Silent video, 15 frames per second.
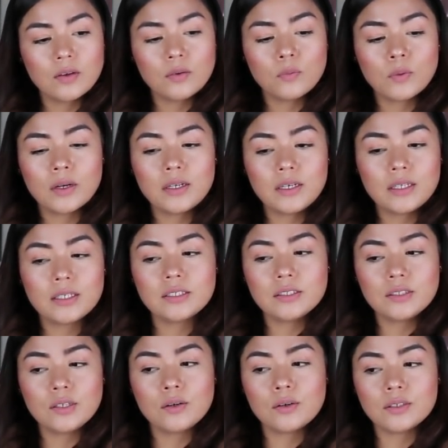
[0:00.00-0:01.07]
What
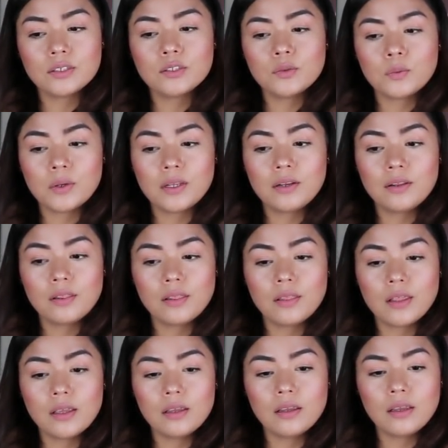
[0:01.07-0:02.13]
is your twin
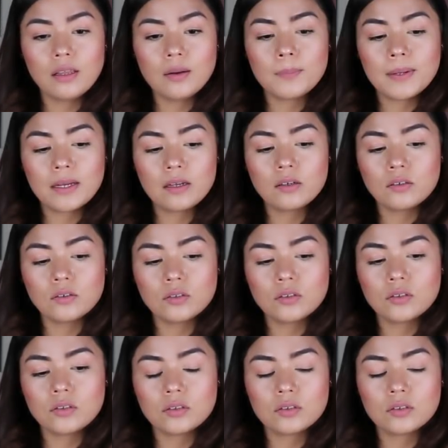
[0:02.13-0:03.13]
thinking about?